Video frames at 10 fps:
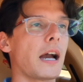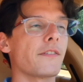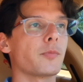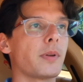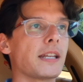
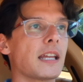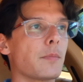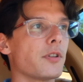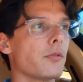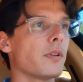after being
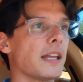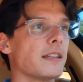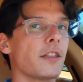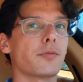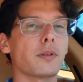debuted in
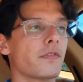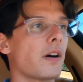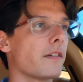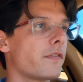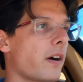the
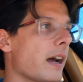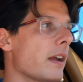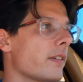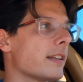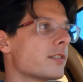
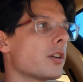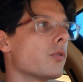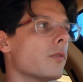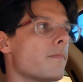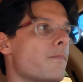355, and
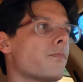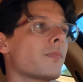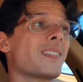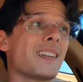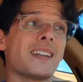so
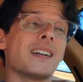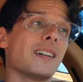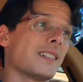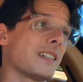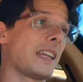
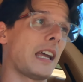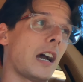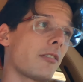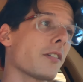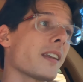
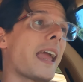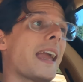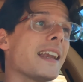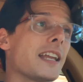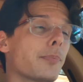around
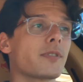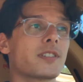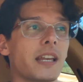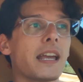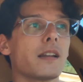
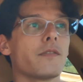80%